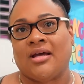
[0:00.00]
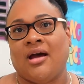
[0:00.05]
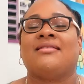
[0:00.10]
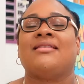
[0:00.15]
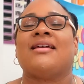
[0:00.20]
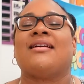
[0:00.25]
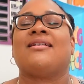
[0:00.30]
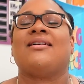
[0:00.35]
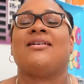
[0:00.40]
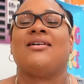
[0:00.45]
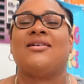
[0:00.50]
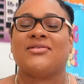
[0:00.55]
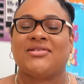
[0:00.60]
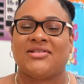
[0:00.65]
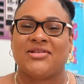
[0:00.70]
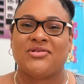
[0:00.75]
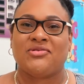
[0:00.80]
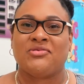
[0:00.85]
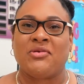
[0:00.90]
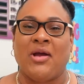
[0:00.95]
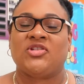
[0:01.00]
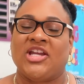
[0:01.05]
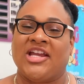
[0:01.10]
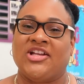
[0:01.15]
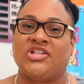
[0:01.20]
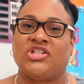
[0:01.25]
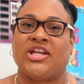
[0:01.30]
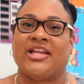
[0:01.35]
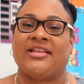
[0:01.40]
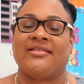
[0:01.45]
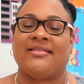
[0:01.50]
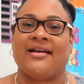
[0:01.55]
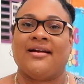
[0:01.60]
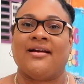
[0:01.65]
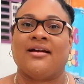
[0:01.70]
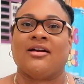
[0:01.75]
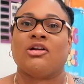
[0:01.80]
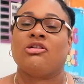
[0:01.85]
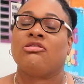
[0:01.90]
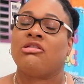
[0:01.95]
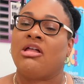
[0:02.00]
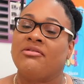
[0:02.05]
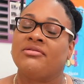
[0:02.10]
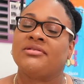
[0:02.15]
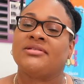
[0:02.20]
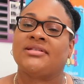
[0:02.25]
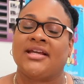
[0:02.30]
They're also changing their clothes